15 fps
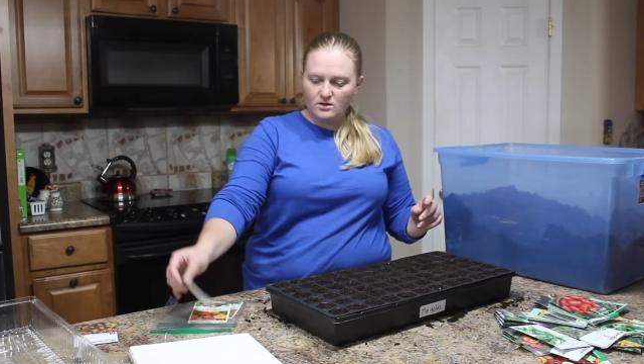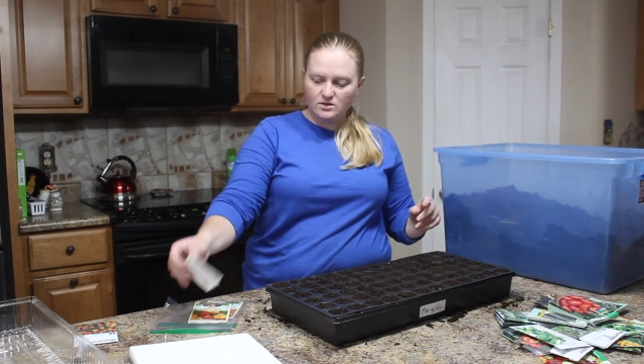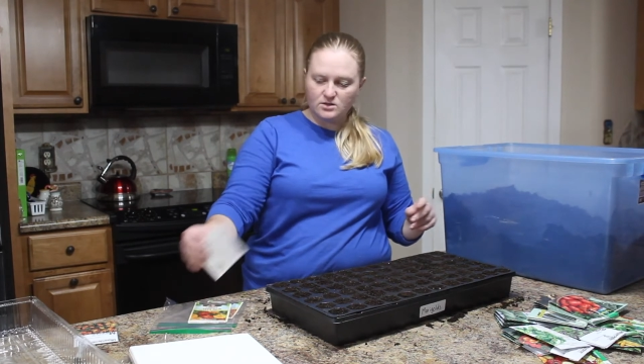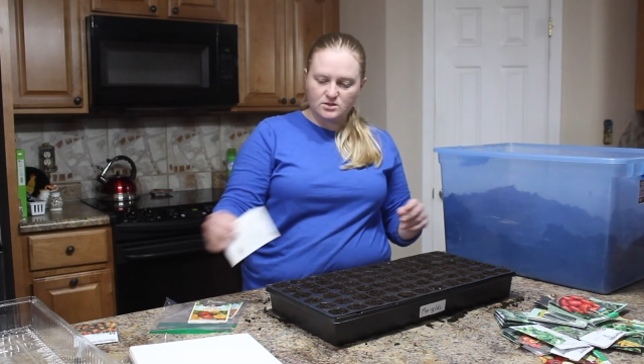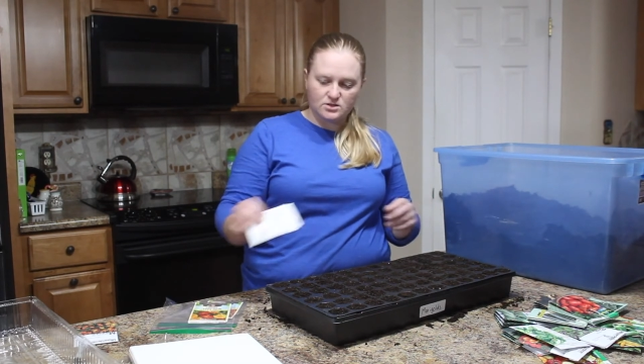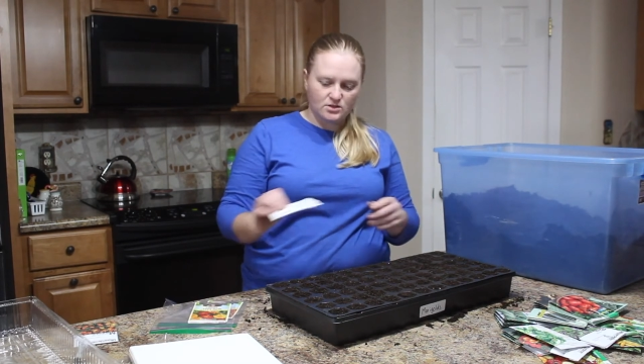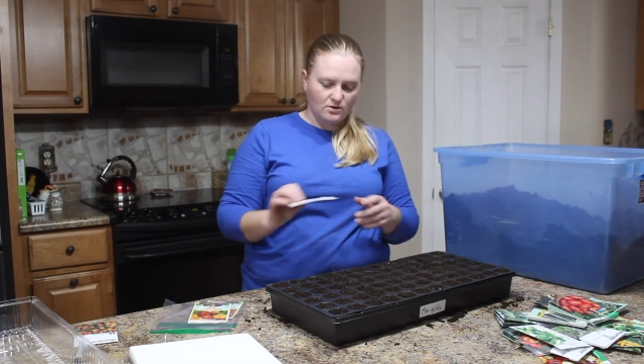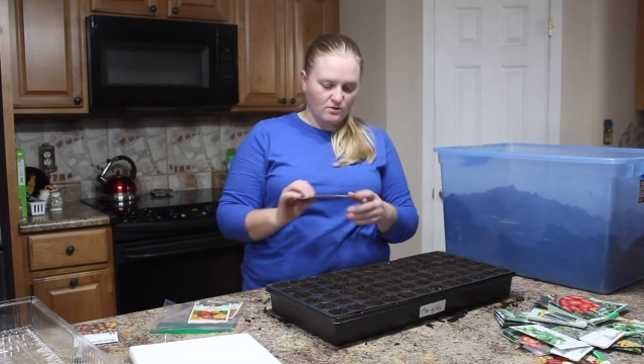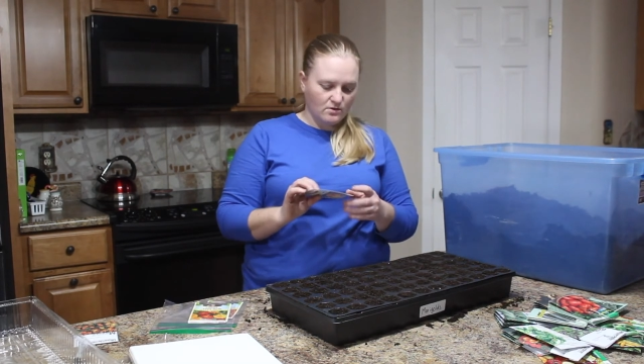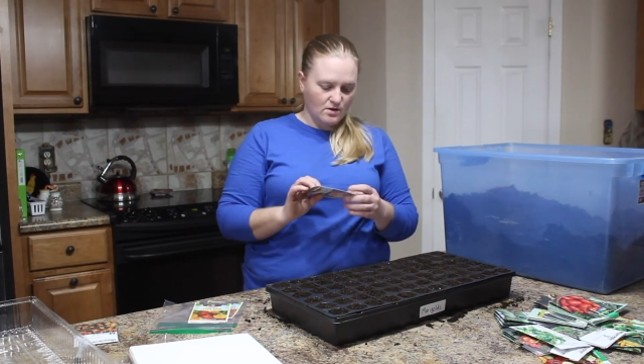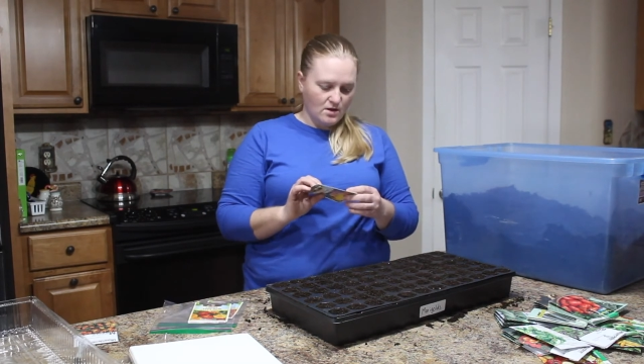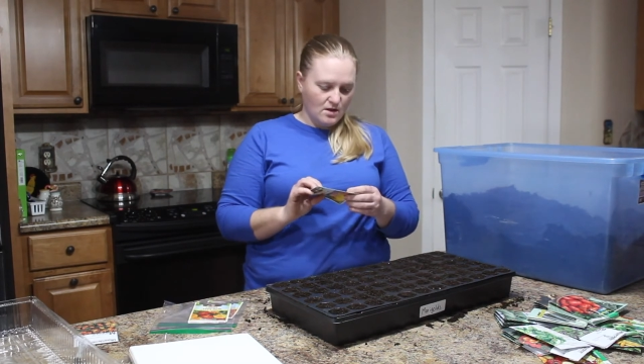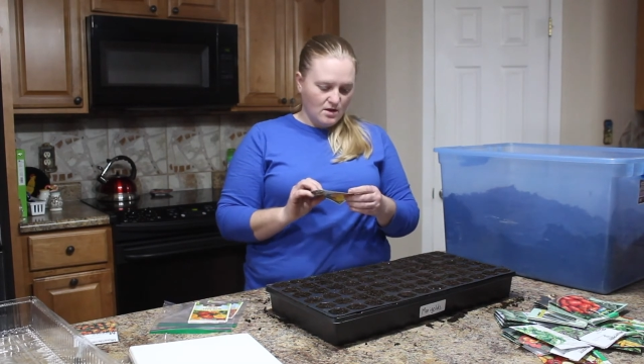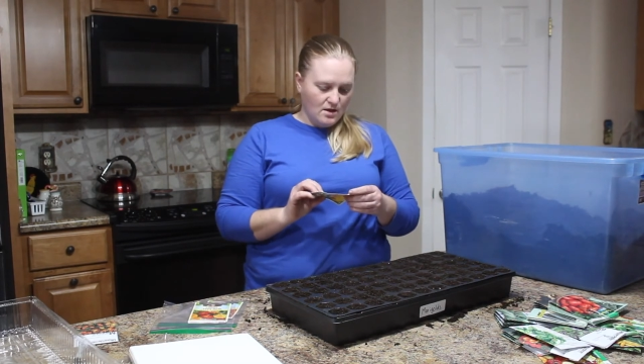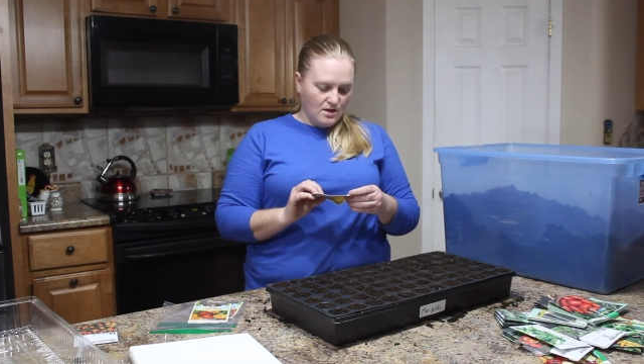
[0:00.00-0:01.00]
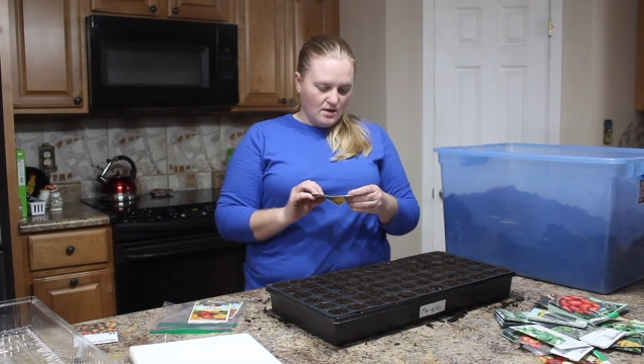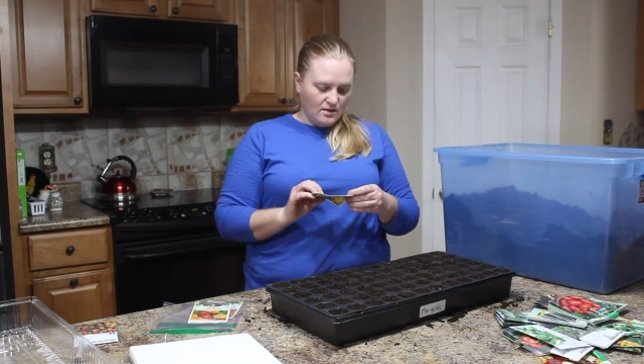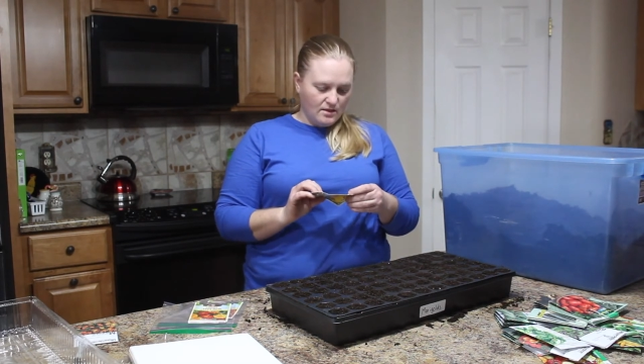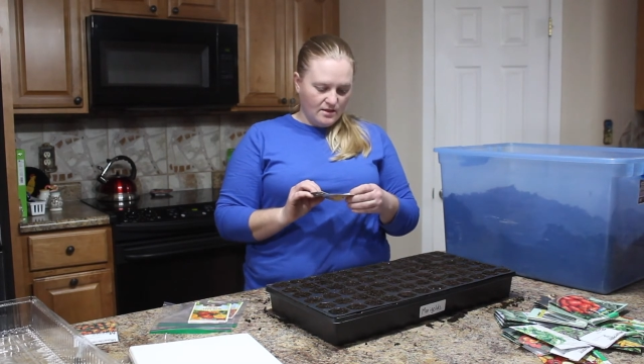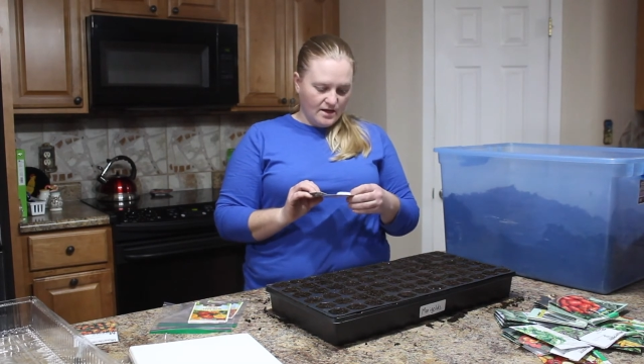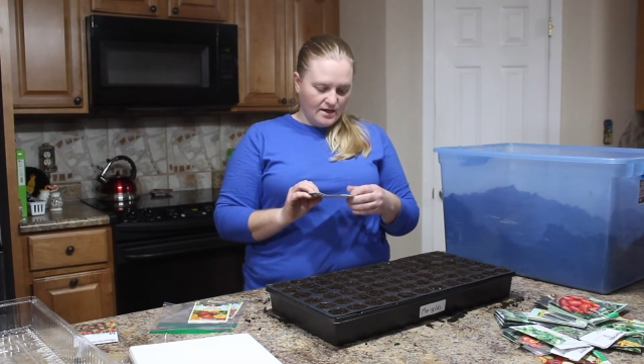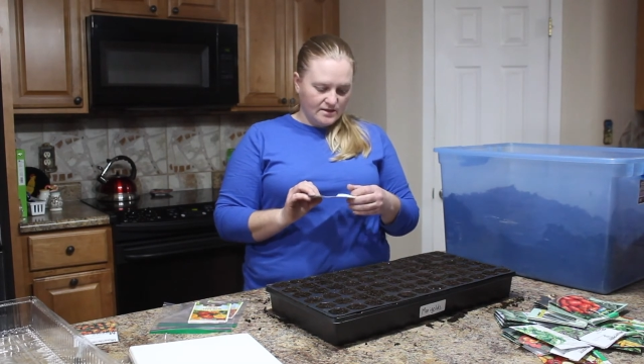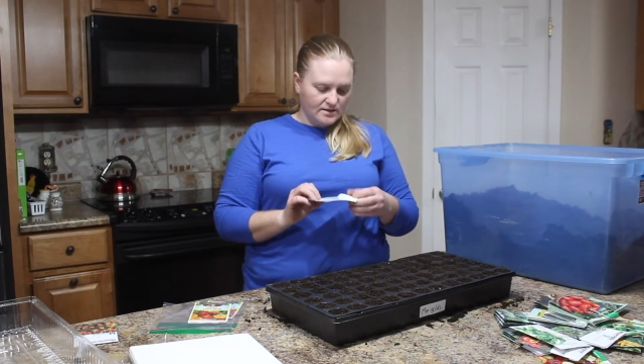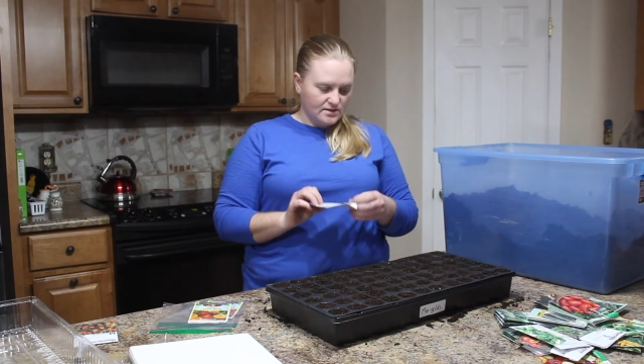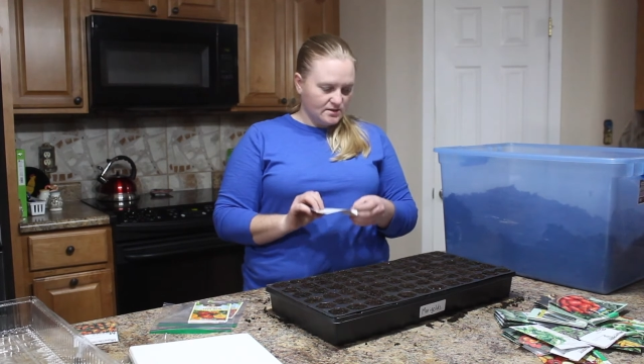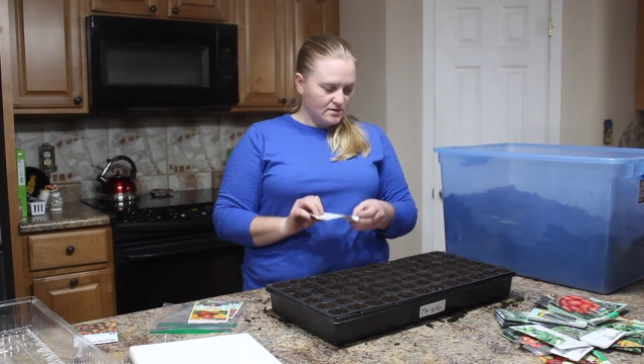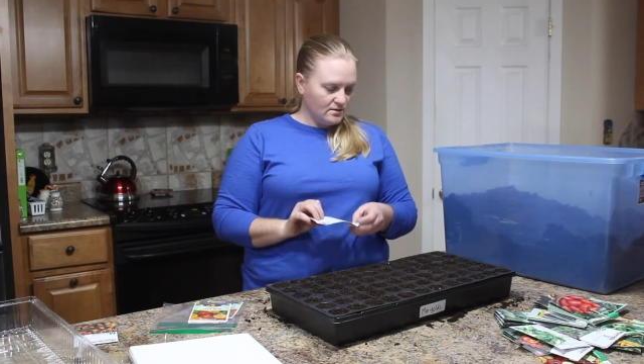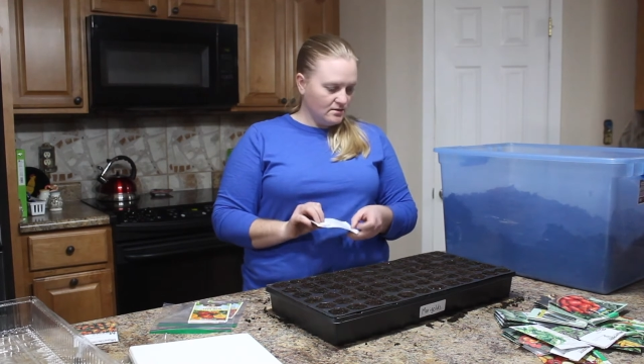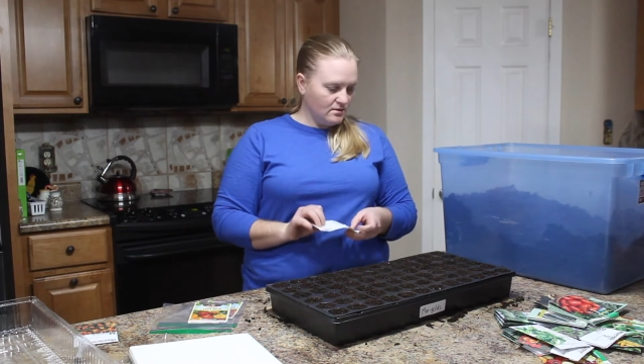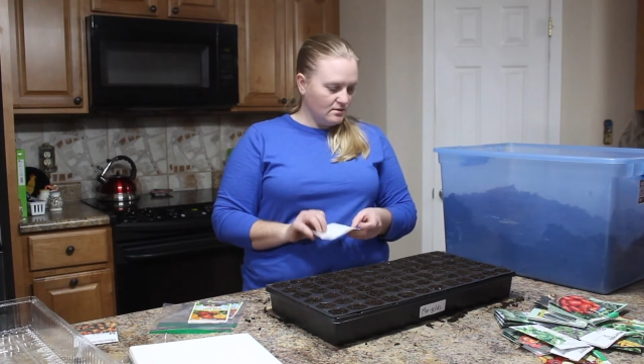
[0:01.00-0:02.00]
So
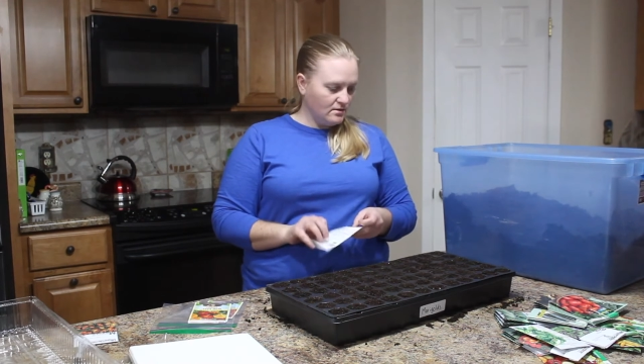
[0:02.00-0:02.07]
that's